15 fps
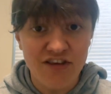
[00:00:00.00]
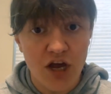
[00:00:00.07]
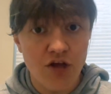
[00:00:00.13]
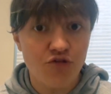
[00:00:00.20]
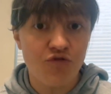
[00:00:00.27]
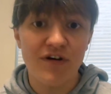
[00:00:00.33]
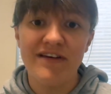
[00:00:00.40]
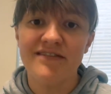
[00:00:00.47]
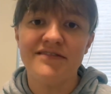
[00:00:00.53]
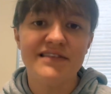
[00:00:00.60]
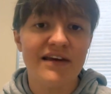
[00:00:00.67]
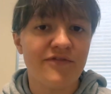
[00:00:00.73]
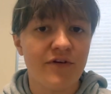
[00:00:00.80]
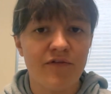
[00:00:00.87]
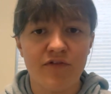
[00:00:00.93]
country is
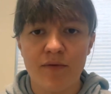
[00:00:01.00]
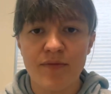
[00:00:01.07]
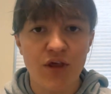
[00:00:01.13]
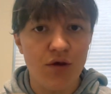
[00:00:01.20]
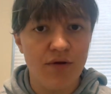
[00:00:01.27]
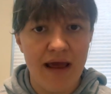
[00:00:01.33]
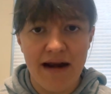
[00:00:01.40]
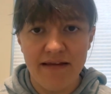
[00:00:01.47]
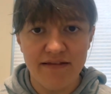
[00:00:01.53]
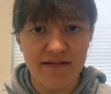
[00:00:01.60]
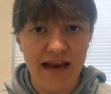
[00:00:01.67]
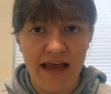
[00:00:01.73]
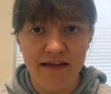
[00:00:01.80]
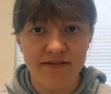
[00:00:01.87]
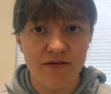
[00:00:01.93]
different from the United
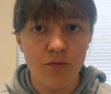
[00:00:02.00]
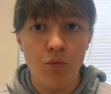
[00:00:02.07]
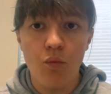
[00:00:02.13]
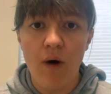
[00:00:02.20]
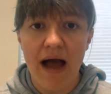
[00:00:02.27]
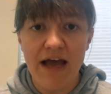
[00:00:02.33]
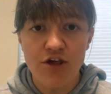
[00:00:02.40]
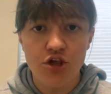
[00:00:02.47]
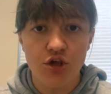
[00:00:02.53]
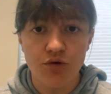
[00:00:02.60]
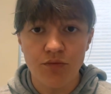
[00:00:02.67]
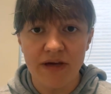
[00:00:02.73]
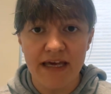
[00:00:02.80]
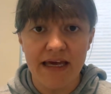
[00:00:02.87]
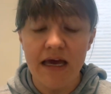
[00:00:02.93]
States, and why
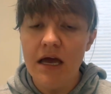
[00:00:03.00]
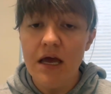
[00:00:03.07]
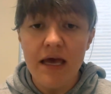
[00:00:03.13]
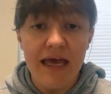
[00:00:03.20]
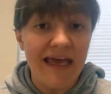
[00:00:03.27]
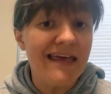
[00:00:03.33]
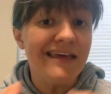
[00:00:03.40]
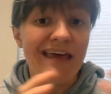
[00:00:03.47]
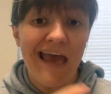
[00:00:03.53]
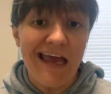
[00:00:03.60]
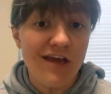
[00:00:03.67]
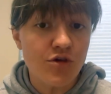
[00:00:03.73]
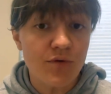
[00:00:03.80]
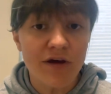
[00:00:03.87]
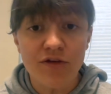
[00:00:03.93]
should we
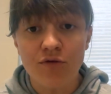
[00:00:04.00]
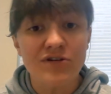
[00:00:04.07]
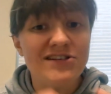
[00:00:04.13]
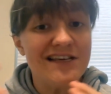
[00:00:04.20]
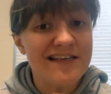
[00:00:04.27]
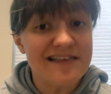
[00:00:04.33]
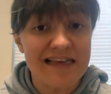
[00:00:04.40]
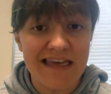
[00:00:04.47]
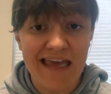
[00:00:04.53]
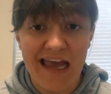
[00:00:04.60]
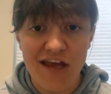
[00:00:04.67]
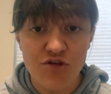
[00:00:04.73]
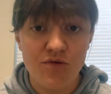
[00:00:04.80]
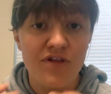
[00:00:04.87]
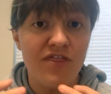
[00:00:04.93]
engage with or
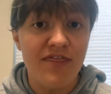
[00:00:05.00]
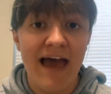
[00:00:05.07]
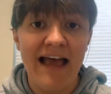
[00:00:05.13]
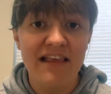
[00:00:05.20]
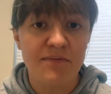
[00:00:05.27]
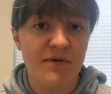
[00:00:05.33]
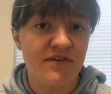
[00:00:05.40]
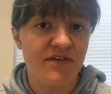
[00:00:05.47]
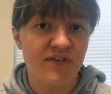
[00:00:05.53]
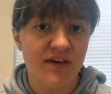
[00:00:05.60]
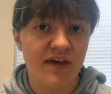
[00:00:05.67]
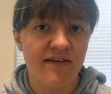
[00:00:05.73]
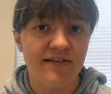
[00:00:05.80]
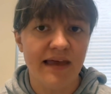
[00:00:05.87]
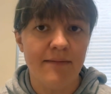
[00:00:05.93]
disengage with that specific
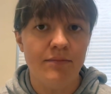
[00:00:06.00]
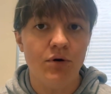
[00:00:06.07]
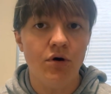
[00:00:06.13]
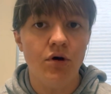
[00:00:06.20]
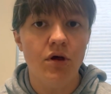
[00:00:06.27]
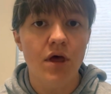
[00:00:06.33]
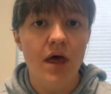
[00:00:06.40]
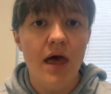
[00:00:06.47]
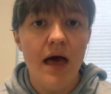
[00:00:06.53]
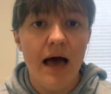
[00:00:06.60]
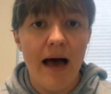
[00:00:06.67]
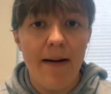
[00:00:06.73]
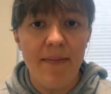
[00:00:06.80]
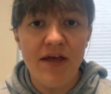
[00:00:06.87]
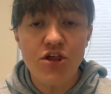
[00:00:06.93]
example?
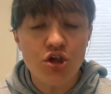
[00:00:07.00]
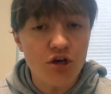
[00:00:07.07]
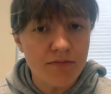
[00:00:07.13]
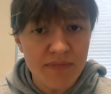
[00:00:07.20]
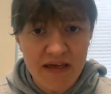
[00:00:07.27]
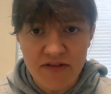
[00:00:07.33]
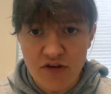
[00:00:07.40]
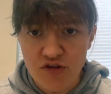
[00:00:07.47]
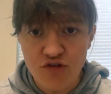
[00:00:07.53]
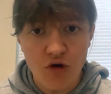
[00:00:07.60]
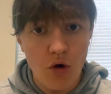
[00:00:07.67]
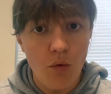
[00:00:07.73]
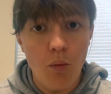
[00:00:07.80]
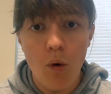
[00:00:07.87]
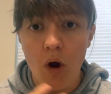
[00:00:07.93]
Um, it shouldn't be the
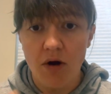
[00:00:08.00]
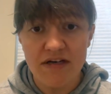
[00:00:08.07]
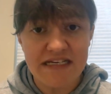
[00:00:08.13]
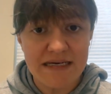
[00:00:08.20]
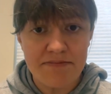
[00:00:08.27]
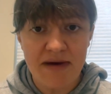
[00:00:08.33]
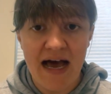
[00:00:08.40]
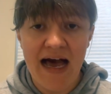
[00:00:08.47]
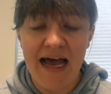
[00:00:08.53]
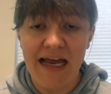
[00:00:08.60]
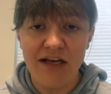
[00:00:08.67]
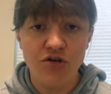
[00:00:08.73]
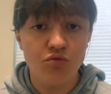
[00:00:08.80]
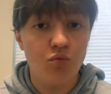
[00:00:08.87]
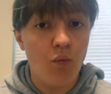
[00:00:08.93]
sole warranting
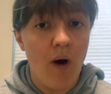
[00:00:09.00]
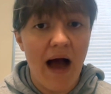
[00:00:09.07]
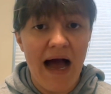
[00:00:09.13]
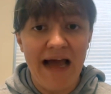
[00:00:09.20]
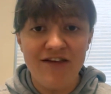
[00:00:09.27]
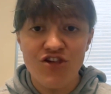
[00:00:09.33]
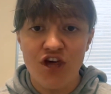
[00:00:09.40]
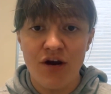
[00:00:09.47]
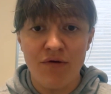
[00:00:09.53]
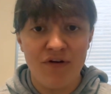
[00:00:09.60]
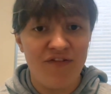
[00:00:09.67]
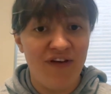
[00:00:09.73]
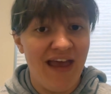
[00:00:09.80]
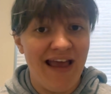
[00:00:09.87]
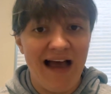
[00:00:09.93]
behind why
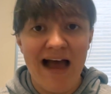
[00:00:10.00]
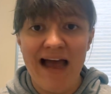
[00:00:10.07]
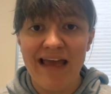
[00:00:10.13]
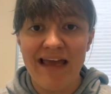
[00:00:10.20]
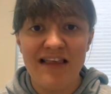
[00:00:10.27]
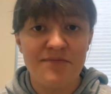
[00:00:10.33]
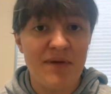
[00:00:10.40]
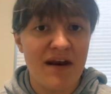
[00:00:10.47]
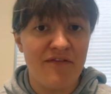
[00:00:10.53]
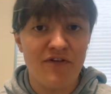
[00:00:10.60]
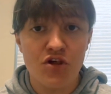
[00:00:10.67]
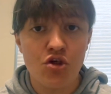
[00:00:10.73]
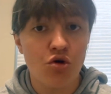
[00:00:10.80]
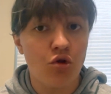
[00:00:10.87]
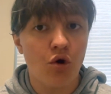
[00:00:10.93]
generative AI is
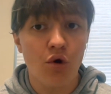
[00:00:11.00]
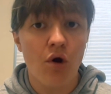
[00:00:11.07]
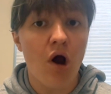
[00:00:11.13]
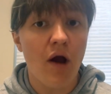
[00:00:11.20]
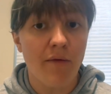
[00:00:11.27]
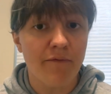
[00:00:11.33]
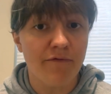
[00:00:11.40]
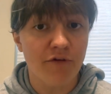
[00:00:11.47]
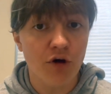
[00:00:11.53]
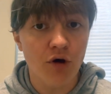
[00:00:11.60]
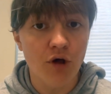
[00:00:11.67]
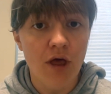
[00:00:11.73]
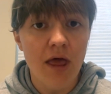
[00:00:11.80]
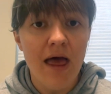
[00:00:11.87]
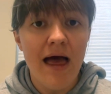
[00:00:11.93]
beneficial or
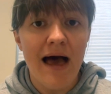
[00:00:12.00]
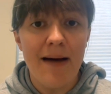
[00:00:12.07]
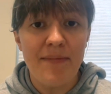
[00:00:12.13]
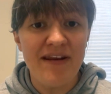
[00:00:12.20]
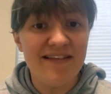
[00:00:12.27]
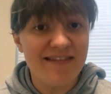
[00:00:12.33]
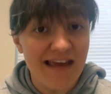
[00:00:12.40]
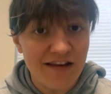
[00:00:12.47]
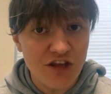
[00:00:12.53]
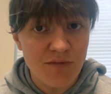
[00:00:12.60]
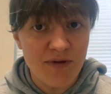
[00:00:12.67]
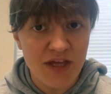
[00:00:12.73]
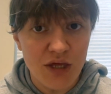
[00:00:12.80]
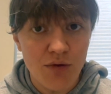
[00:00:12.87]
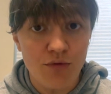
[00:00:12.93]
harmful, uh, but instead could
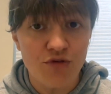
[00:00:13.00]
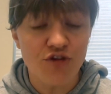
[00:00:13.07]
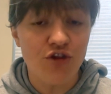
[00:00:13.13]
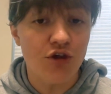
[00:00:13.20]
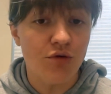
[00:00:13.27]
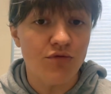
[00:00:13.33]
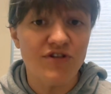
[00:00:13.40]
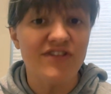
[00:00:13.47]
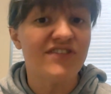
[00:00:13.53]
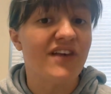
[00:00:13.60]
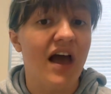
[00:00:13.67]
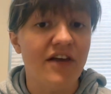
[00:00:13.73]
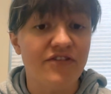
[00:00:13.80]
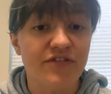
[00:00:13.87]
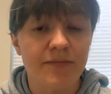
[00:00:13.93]
be used to
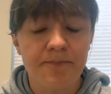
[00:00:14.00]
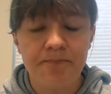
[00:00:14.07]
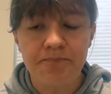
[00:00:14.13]
discuss.